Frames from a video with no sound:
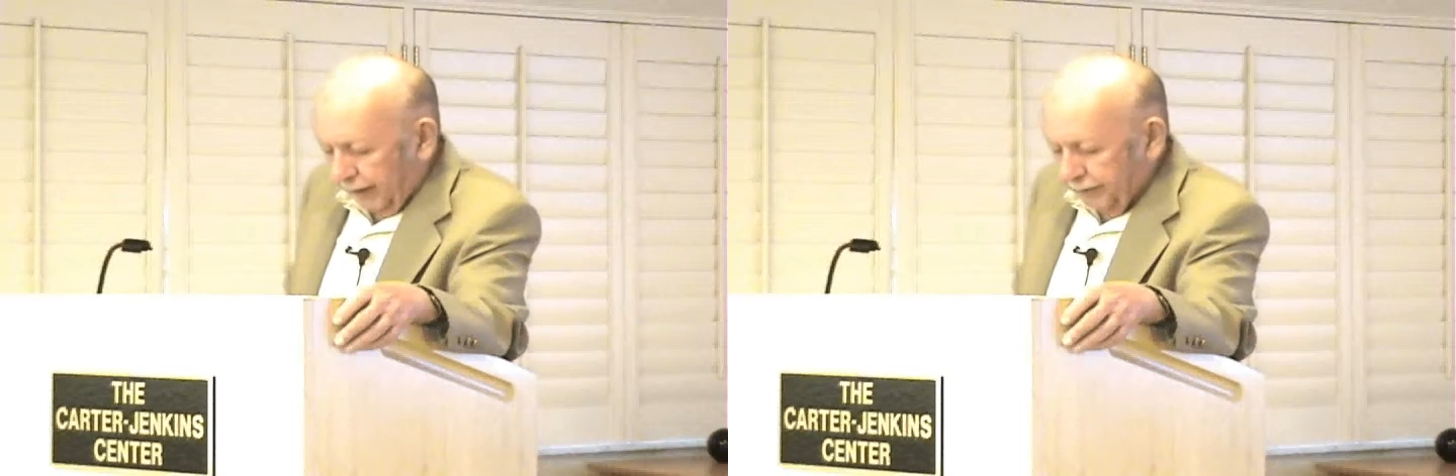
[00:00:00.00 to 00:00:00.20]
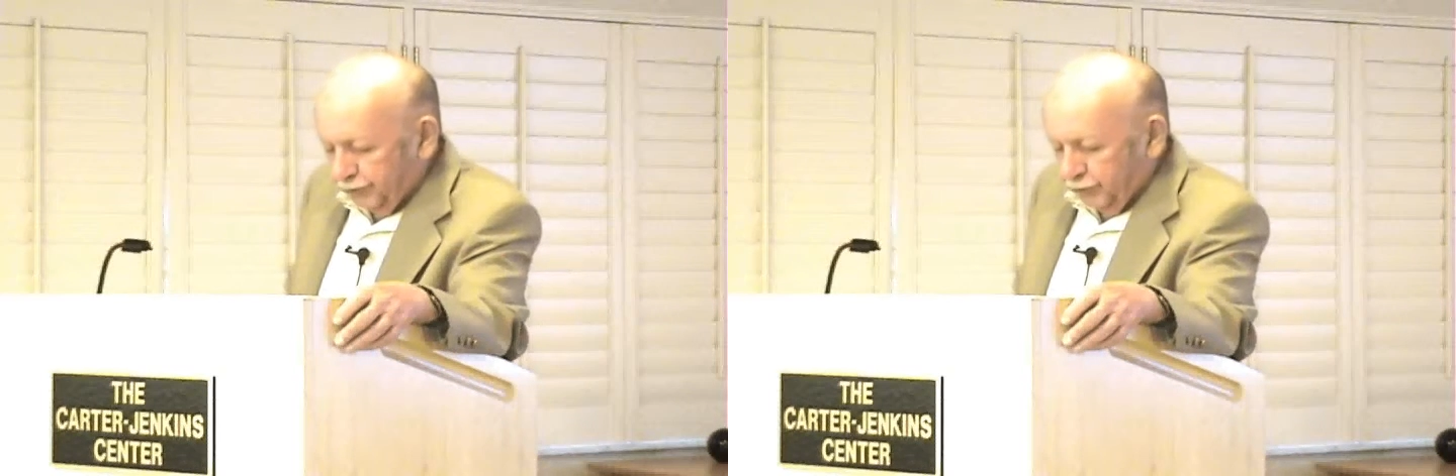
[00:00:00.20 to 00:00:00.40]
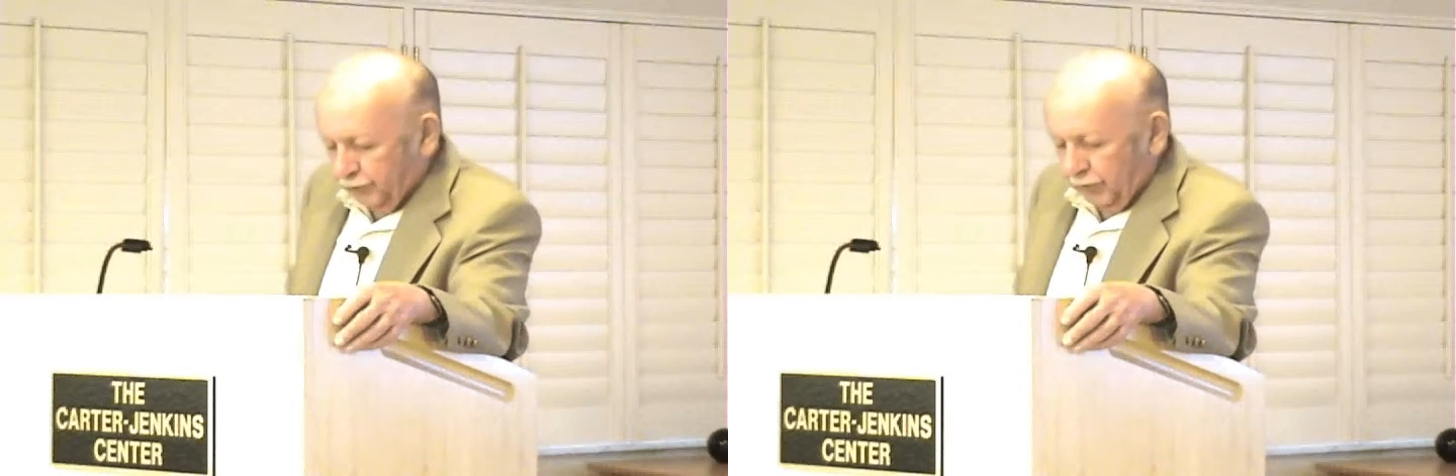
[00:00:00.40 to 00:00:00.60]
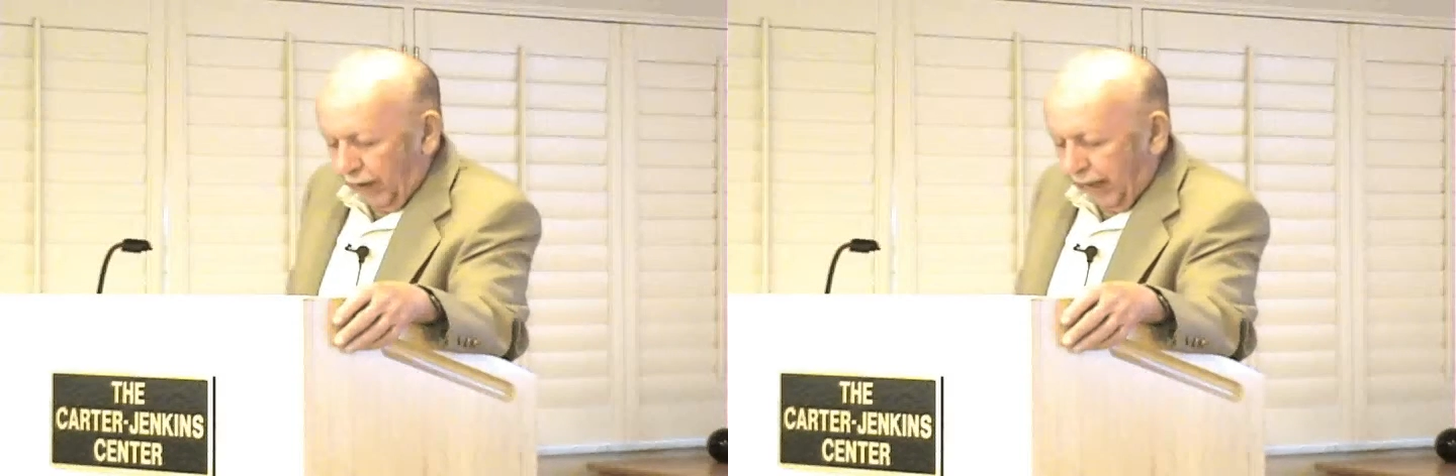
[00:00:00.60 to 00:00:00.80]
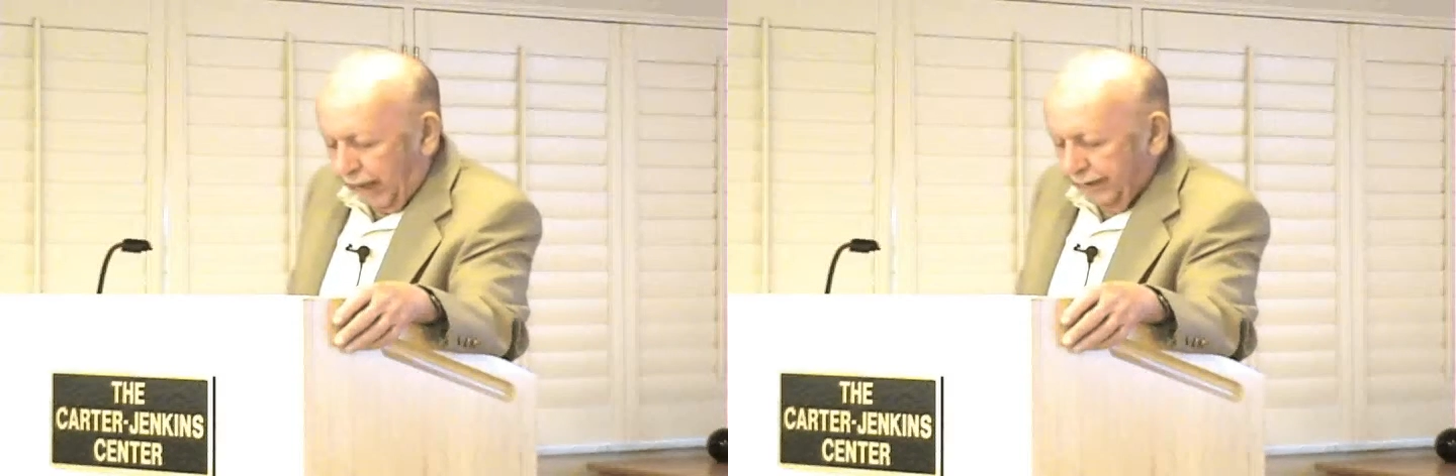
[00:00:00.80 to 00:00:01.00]
I should
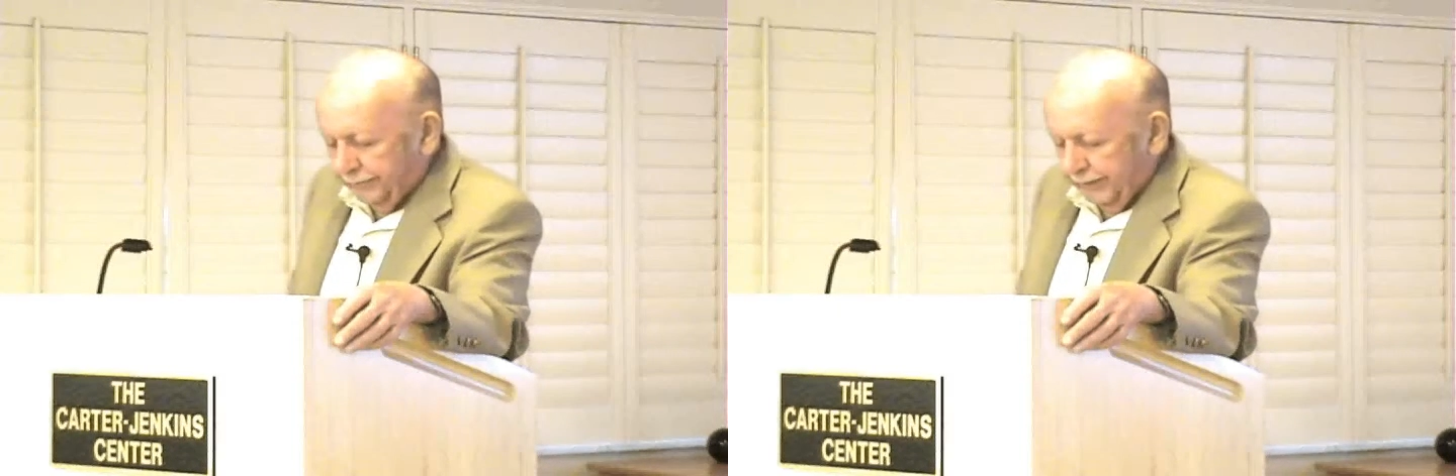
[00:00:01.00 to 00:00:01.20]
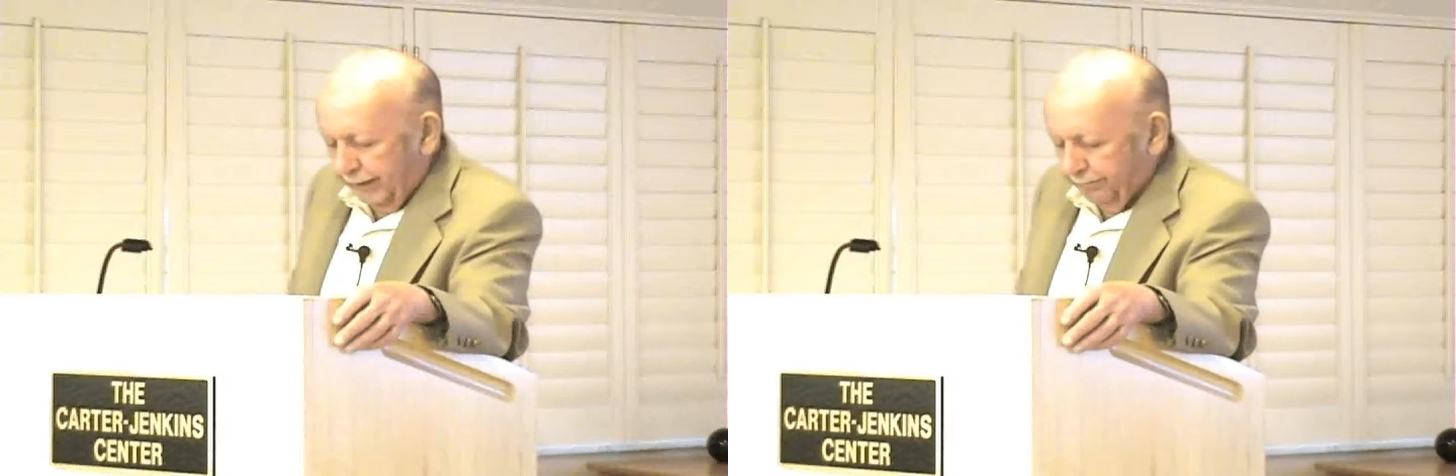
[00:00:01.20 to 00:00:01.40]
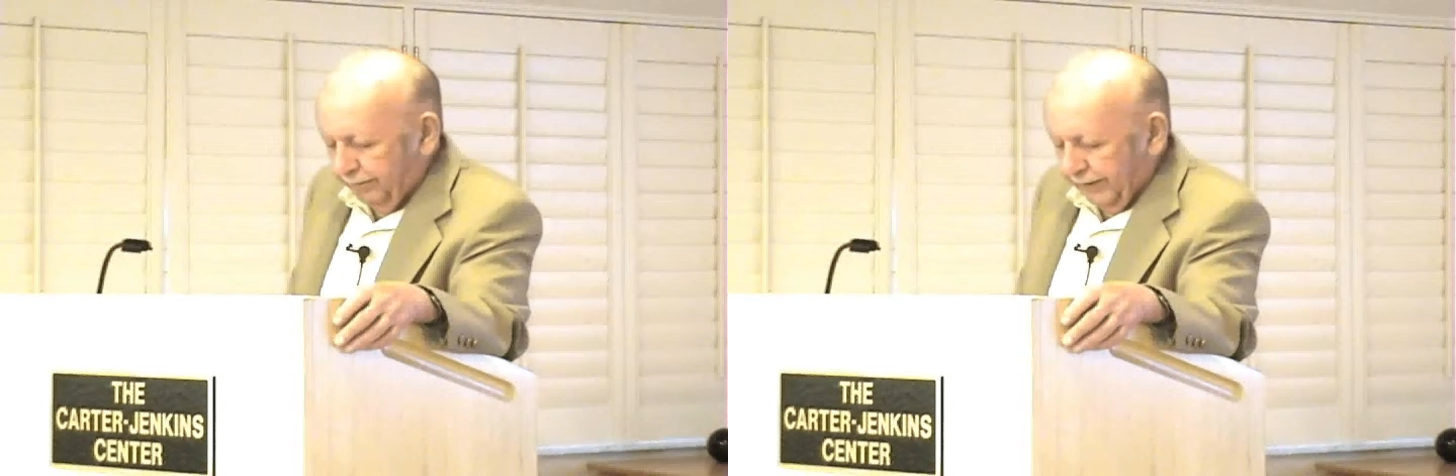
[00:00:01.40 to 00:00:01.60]
add that